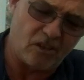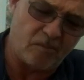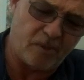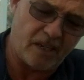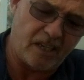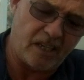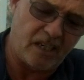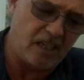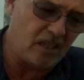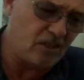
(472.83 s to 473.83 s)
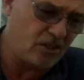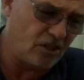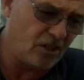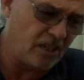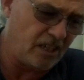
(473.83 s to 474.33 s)
I paid
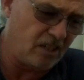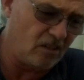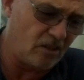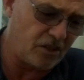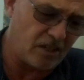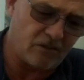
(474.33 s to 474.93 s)
39, I think it's